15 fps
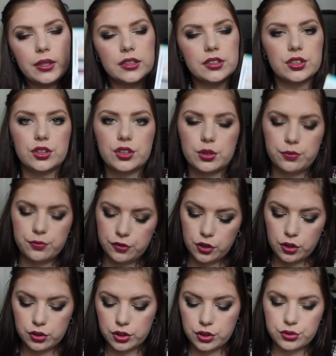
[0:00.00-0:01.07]
will insert some
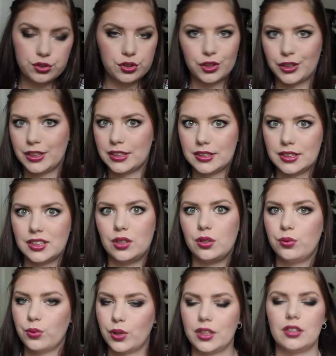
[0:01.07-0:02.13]
photos so you can see
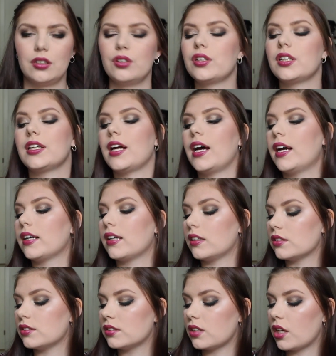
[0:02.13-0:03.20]
what it looked like
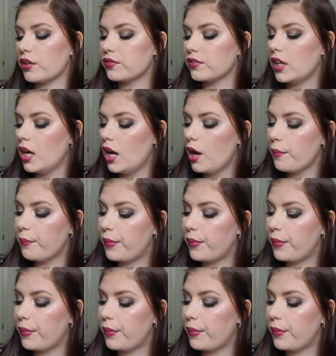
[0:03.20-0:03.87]
and stuff.